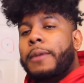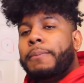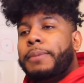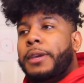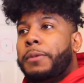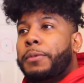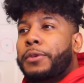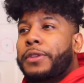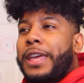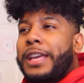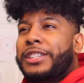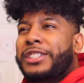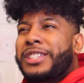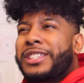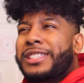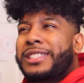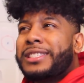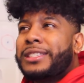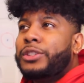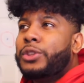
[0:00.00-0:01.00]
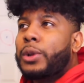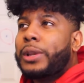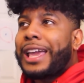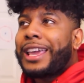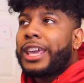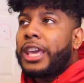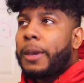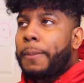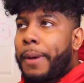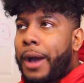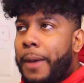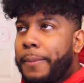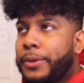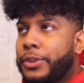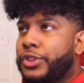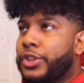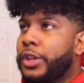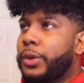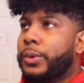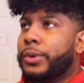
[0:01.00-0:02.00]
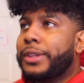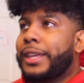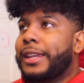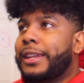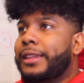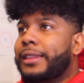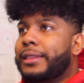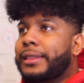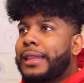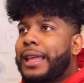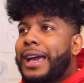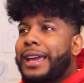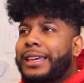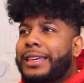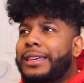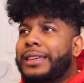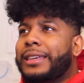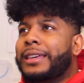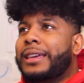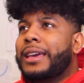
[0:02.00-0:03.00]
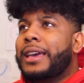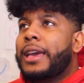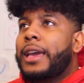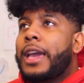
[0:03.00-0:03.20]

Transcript: people that just like hip hop in general, they didn't like it.